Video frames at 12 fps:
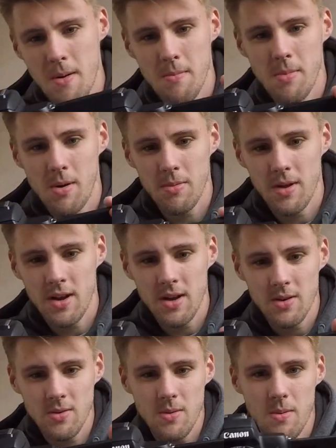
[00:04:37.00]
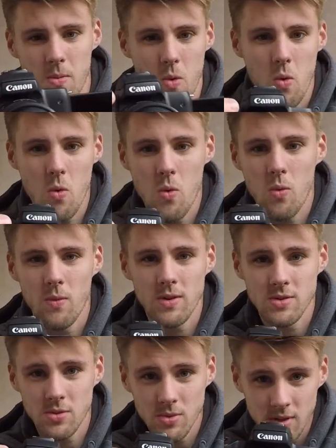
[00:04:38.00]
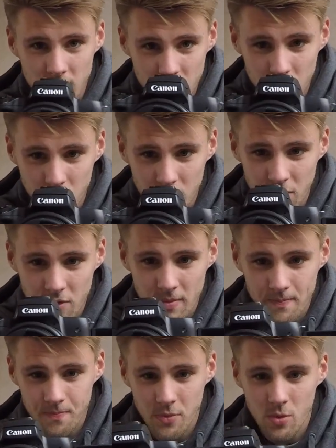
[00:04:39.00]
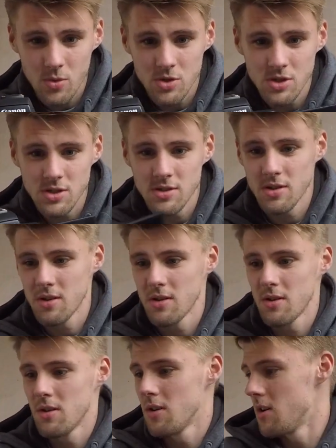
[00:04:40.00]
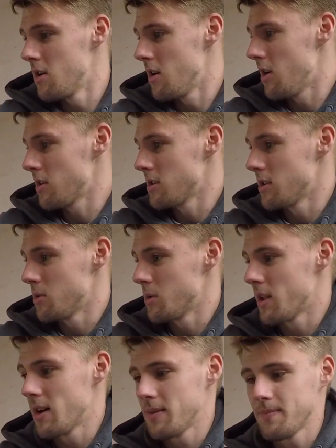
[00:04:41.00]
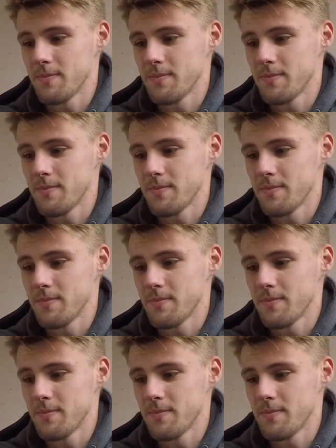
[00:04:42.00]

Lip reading: Pop that out. That's what we're dealing with, which is, I can deal with that.